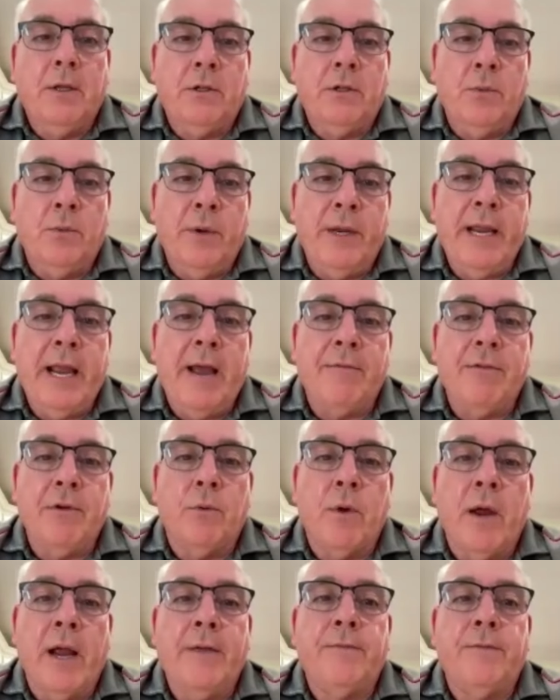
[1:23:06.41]
Do we have the
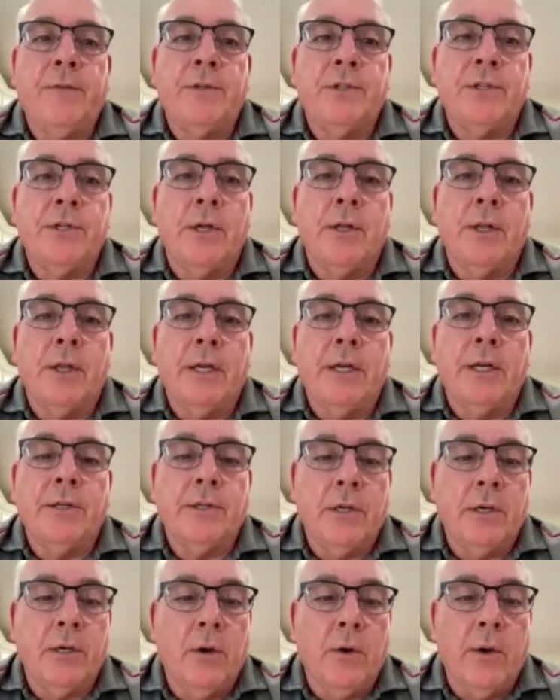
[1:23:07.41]
right
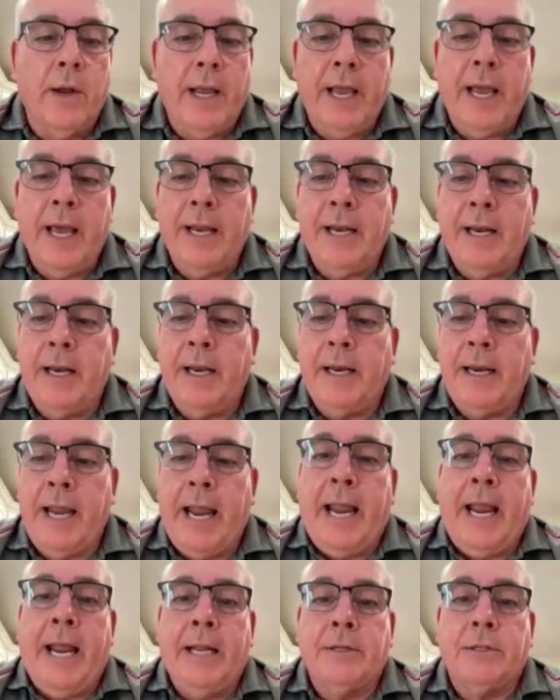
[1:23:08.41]
facilities to go ahead and
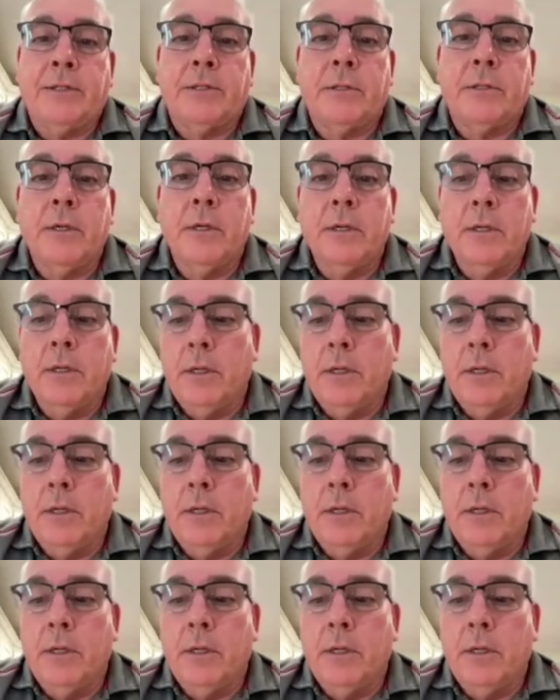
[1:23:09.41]
enhance